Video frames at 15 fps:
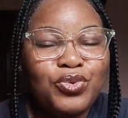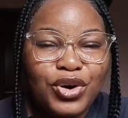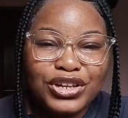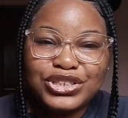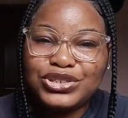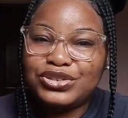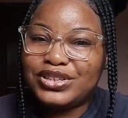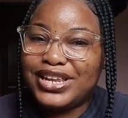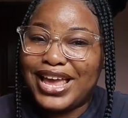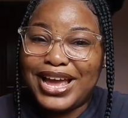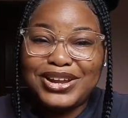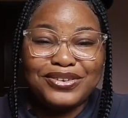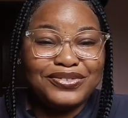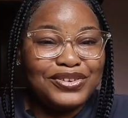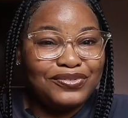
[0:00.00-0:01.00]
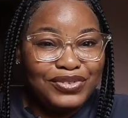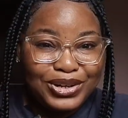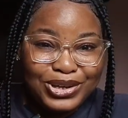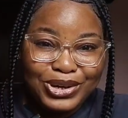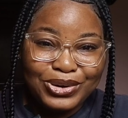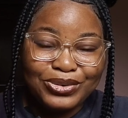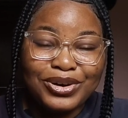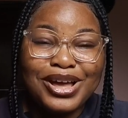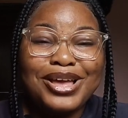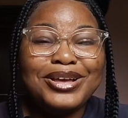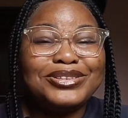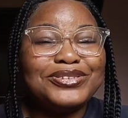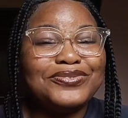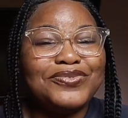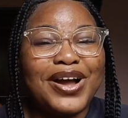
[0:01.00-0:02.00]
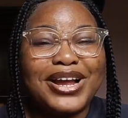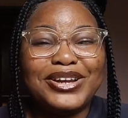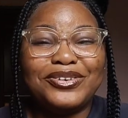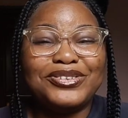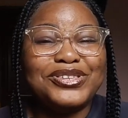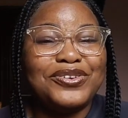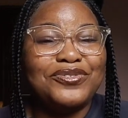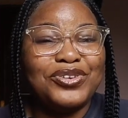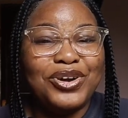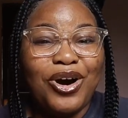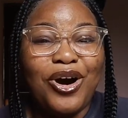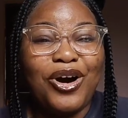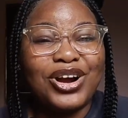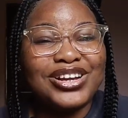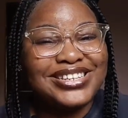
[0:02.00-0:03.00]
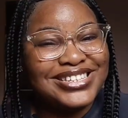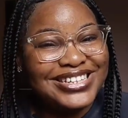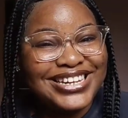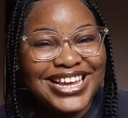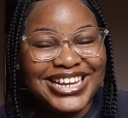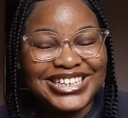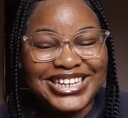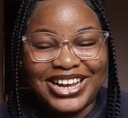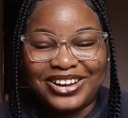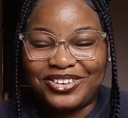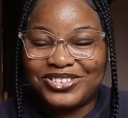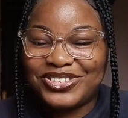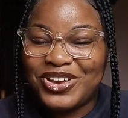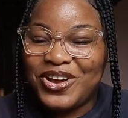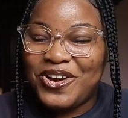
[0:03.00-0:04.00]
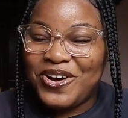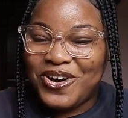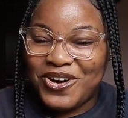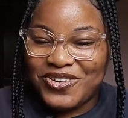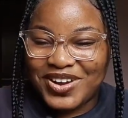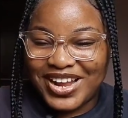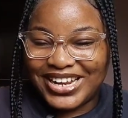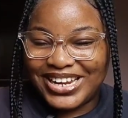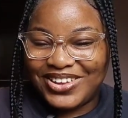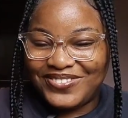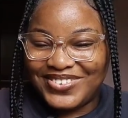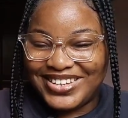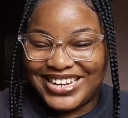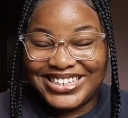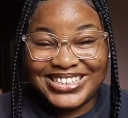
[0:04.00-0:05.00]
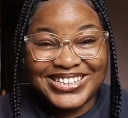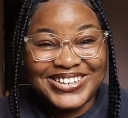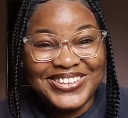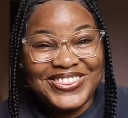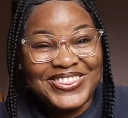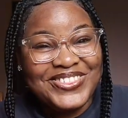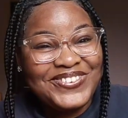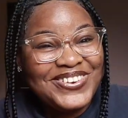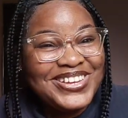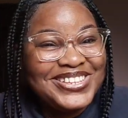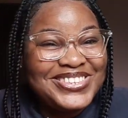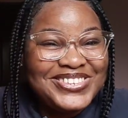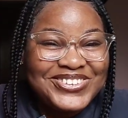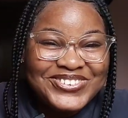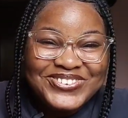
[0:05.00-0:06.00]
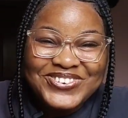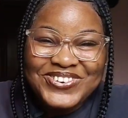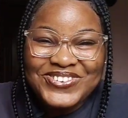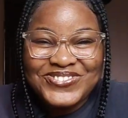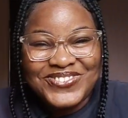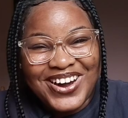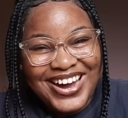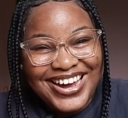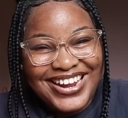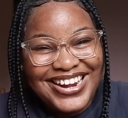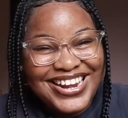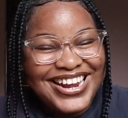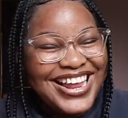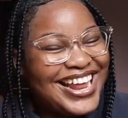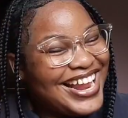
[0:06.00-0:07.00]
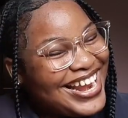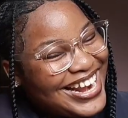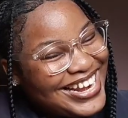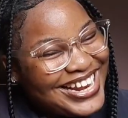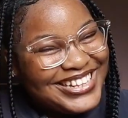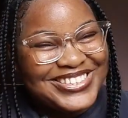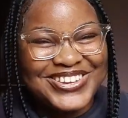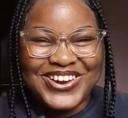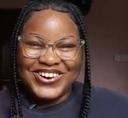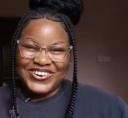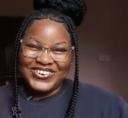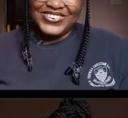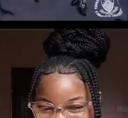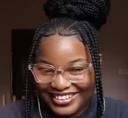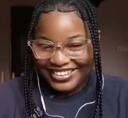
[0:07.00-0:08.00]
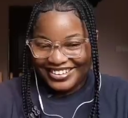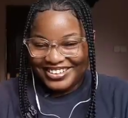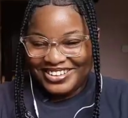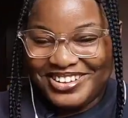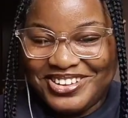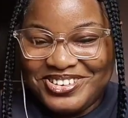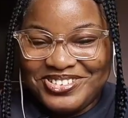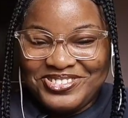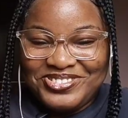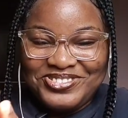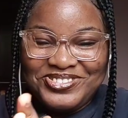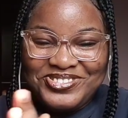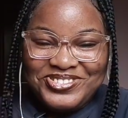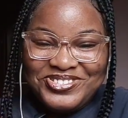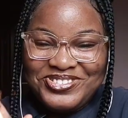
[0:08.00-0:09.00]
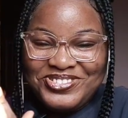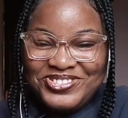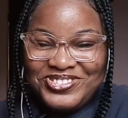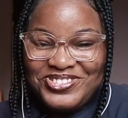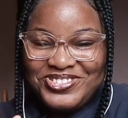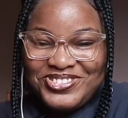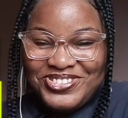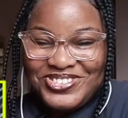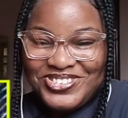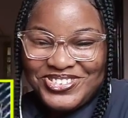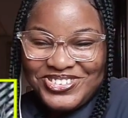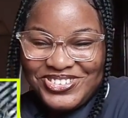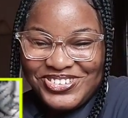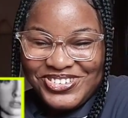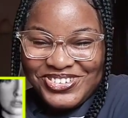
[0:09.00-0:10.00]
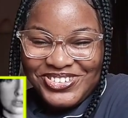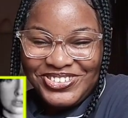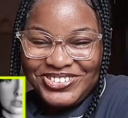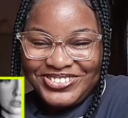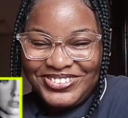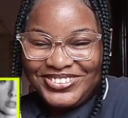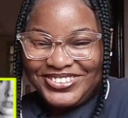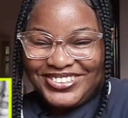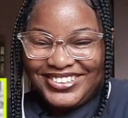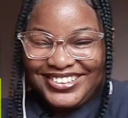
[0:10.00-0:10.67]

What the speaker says: to watch to the end of the video to find out if you are today's shout out. All right, Clevy Nation, in 3, 2, 1, let's go. Ooh.